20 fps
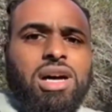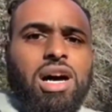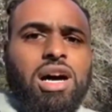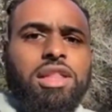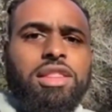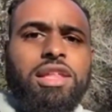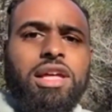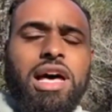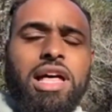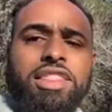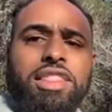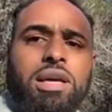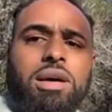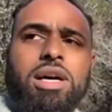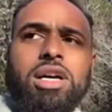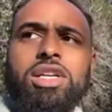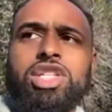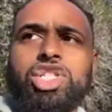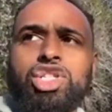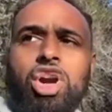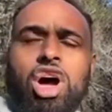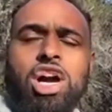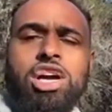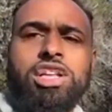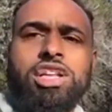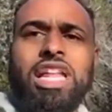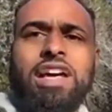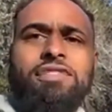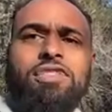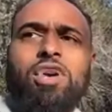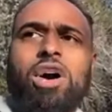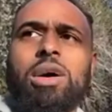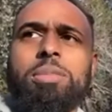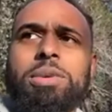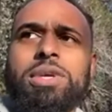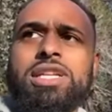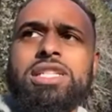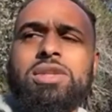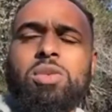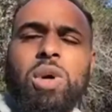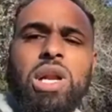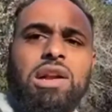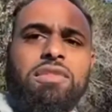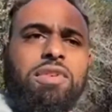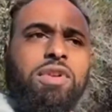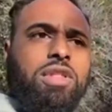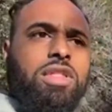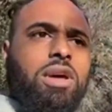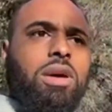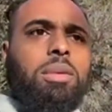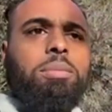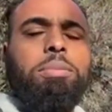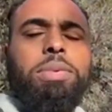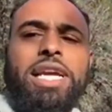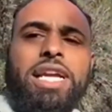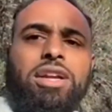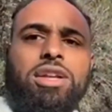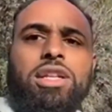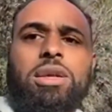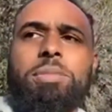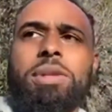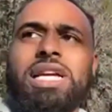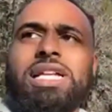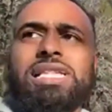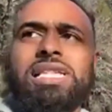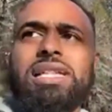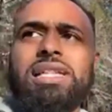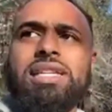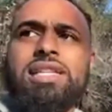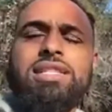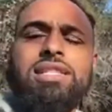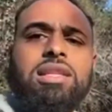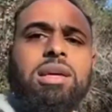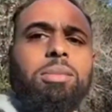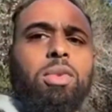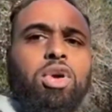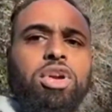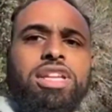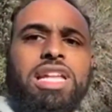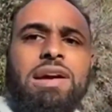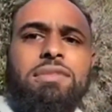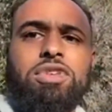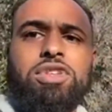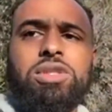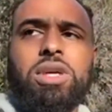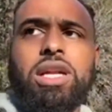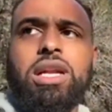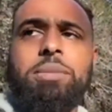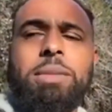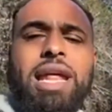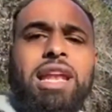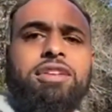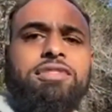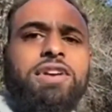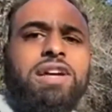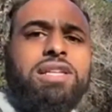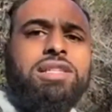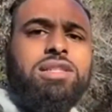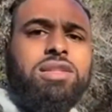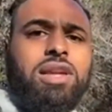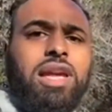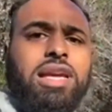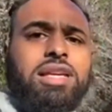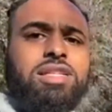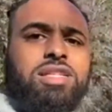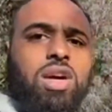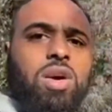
Uh, the, the stronger the level up is, whatever, the bigger the blessing is, the more devils are gonna manifest, okay?